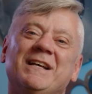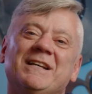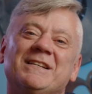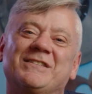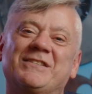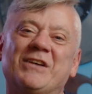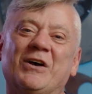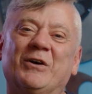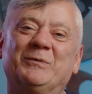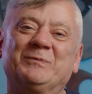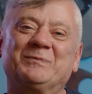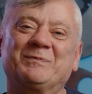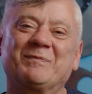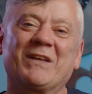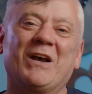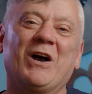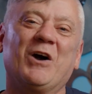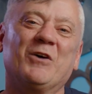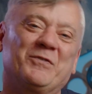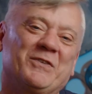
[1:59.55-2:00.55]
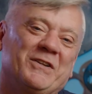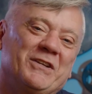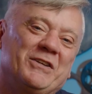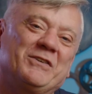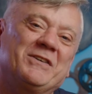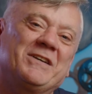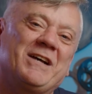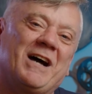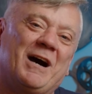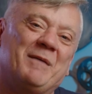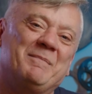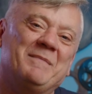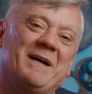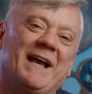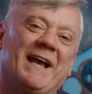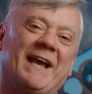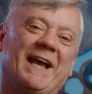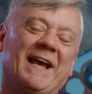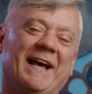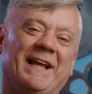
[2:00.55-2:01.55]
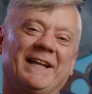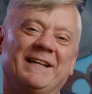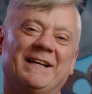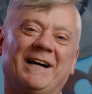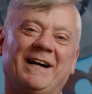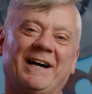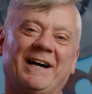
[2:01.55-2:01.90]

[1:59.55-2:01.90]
So hopefully you can come and